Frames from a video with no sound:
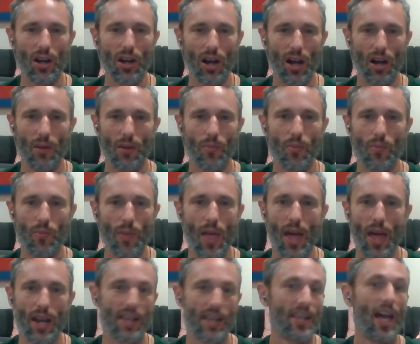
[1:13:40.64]

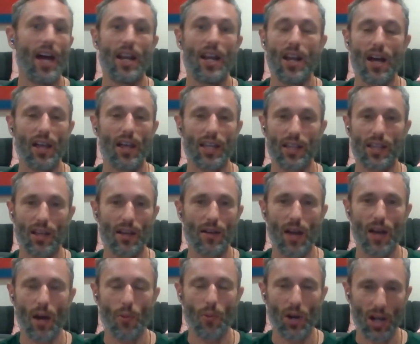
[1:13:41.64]
and again, like
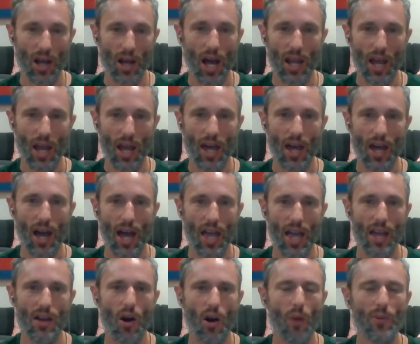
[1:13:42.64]

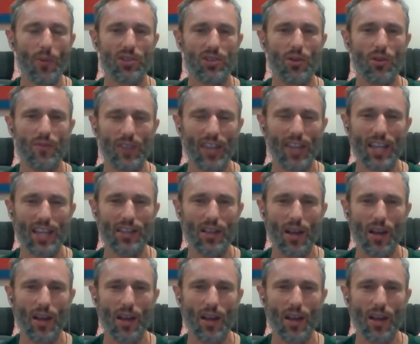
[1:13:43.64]
I almost don't even like.